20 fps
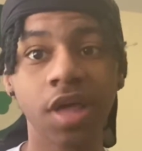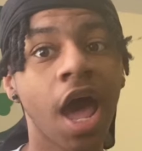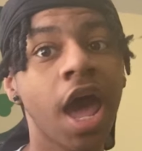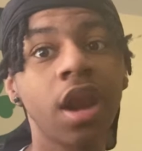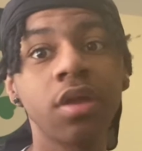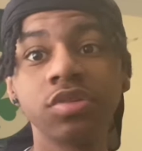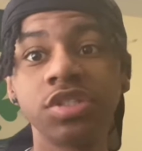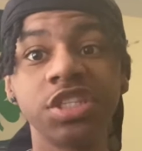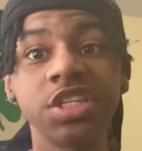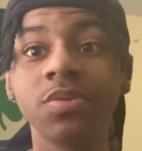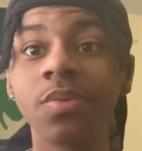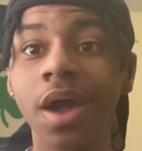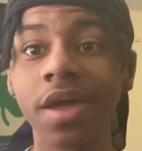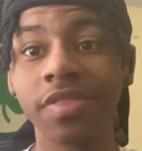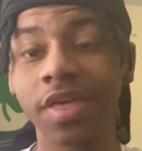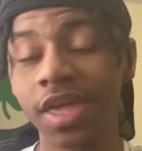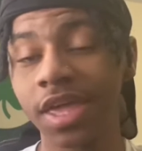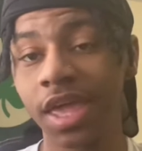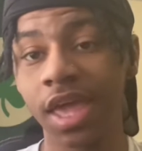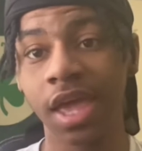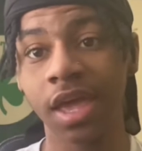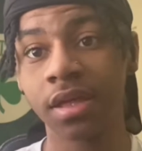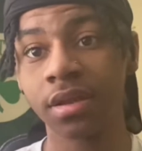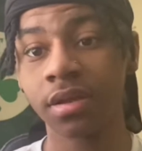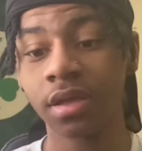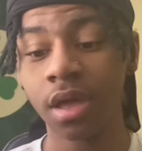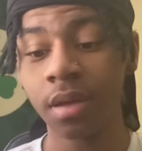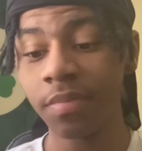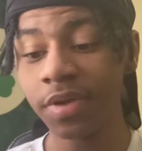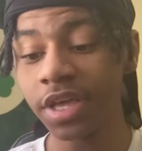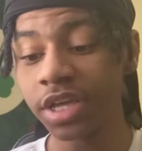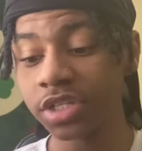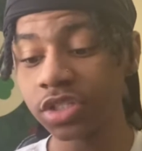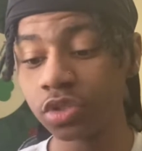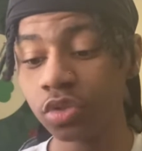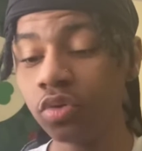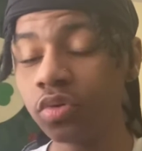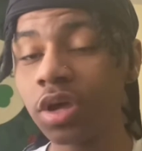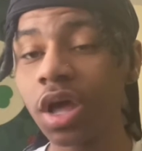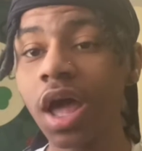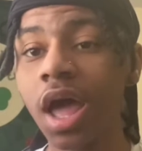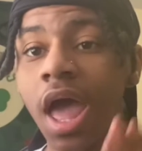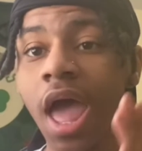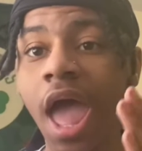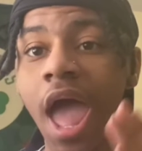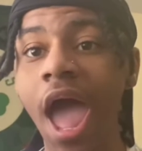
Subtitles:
I don't see why they can't, because Luka